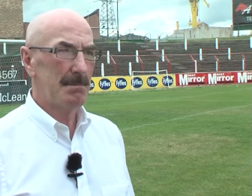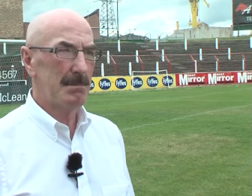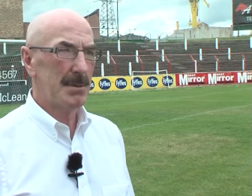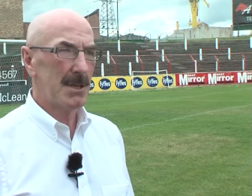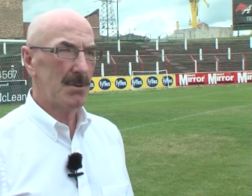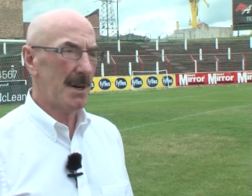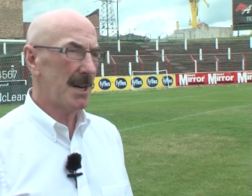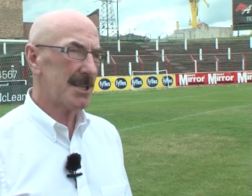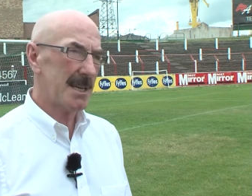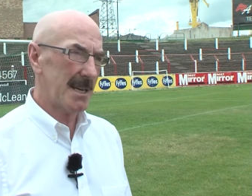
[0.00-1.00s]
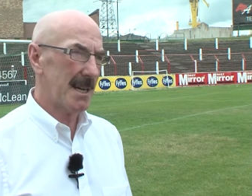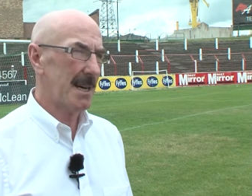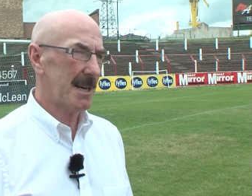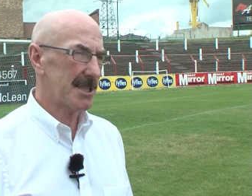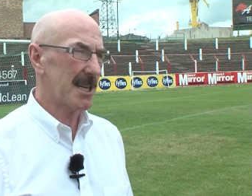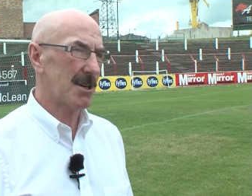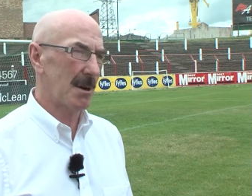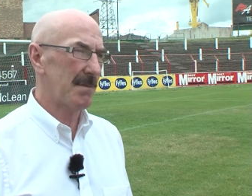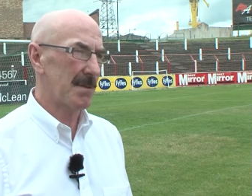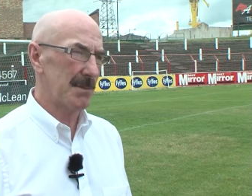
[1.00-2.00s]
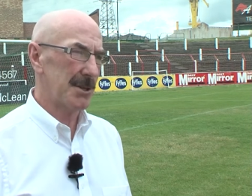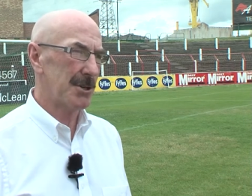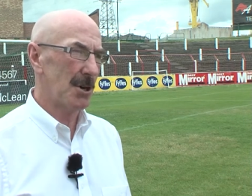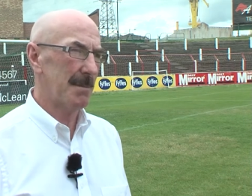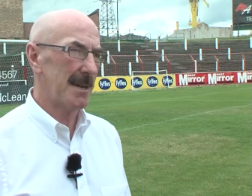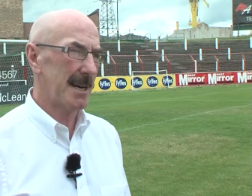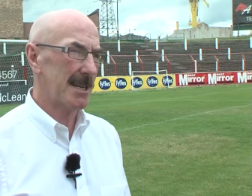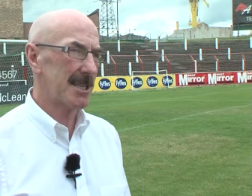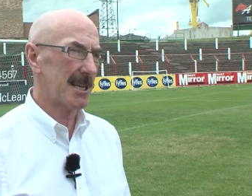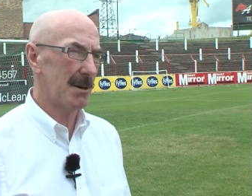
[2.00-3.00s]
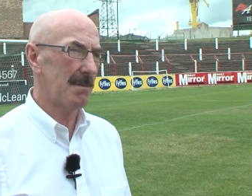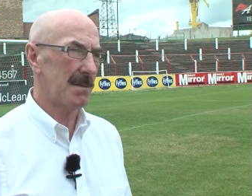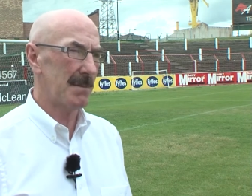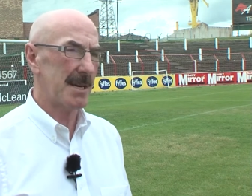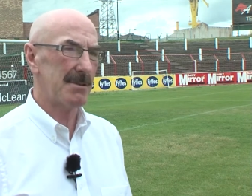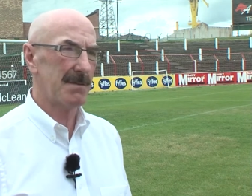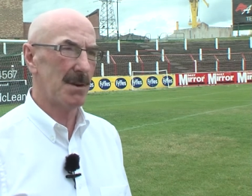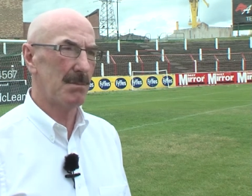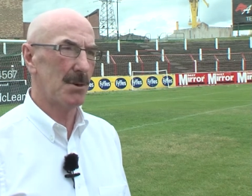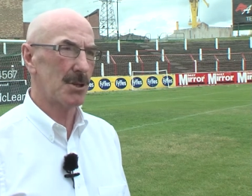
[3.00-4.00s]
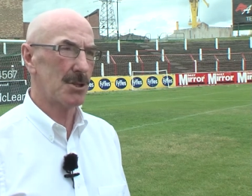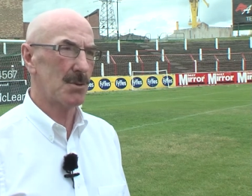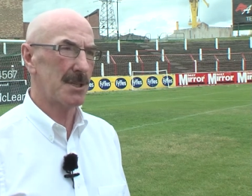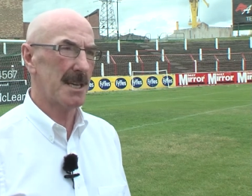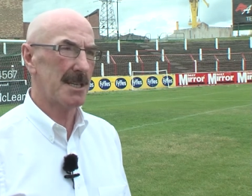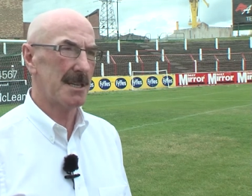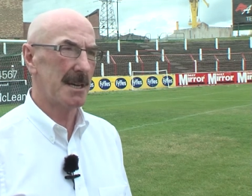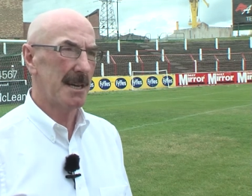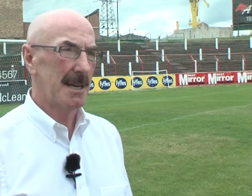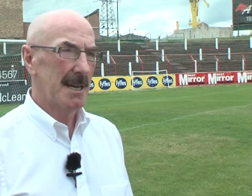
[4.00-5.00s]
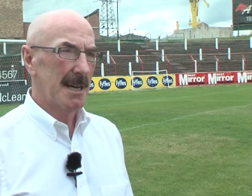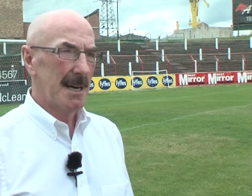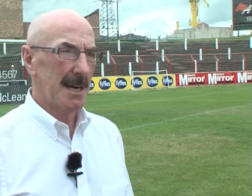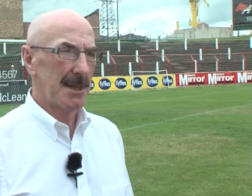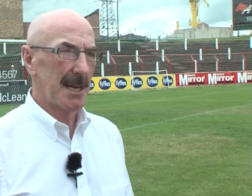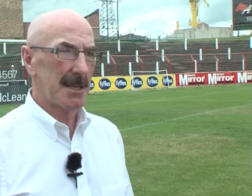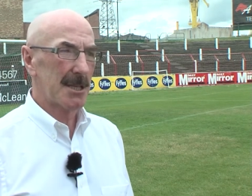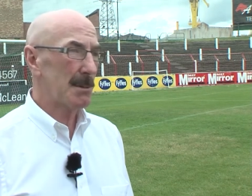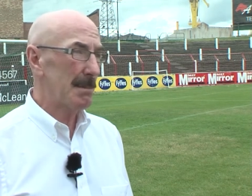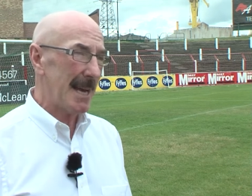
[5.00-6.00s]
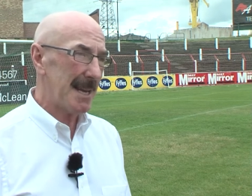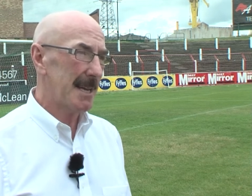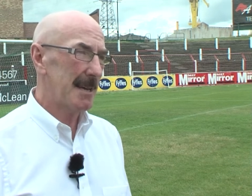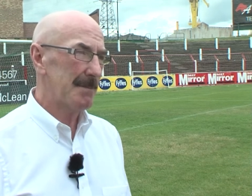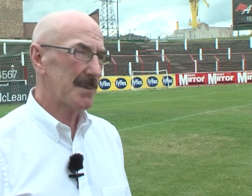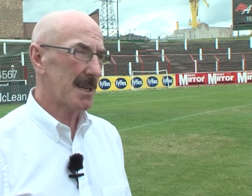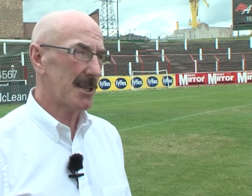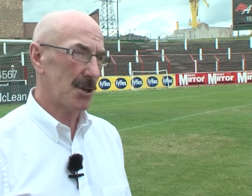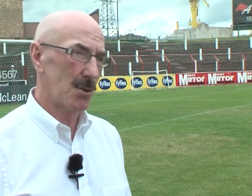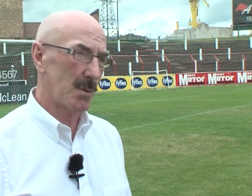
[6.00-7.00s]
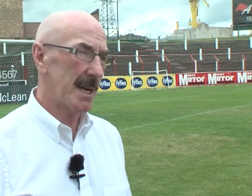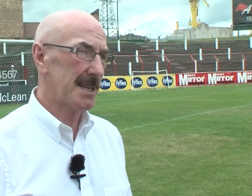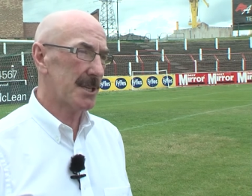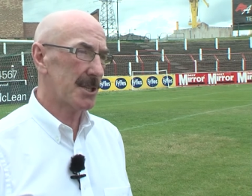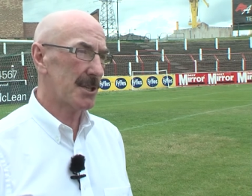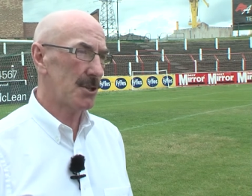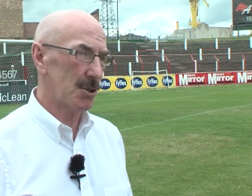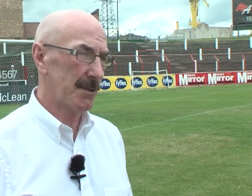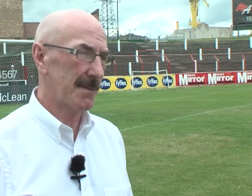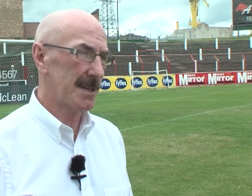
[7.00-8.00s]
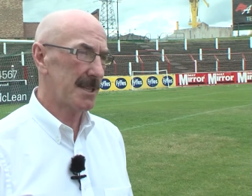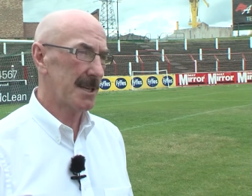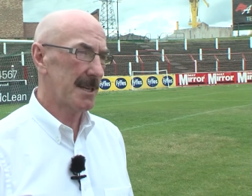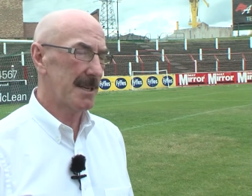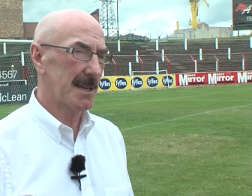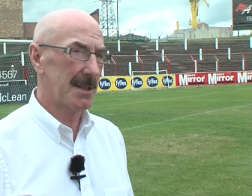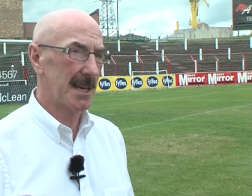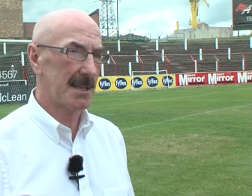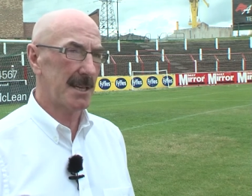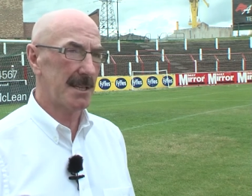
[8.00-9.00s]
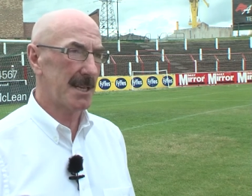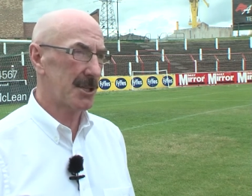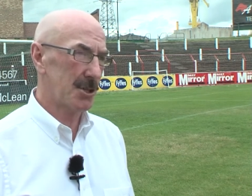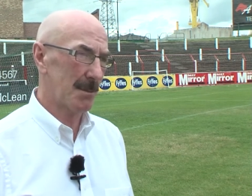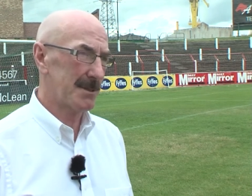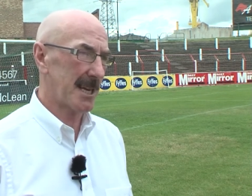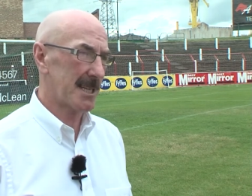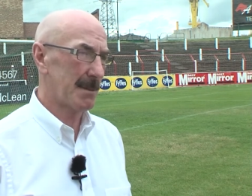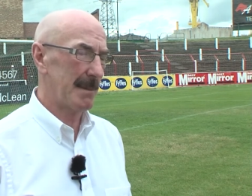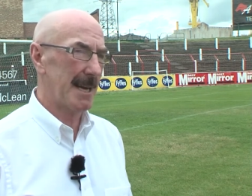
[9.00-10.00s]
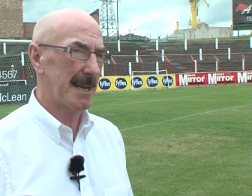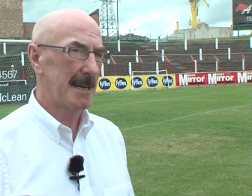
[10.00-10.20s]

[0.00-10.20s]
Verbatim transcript: But you know, it has to it has to come from the top. It has to come from the Irish Football Association. I think the split has outweighed its usefulness. I think that this top six split